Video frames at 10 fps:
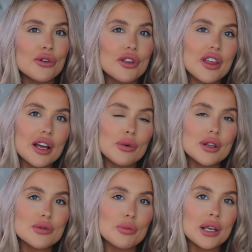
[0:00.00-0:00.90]
I thought the thicker
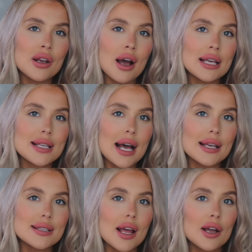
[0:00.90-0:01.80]
ones would be nice
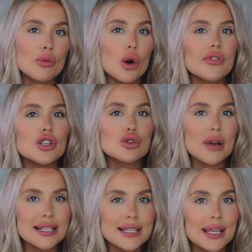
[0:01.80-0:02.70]
as like more of a
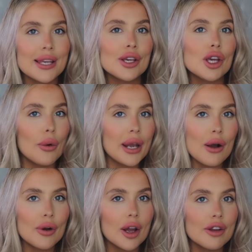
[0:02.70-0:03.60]
dressy going
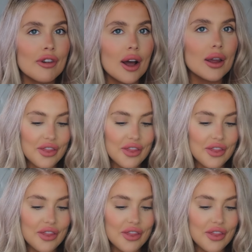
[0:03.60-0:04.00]
out kind of vibe.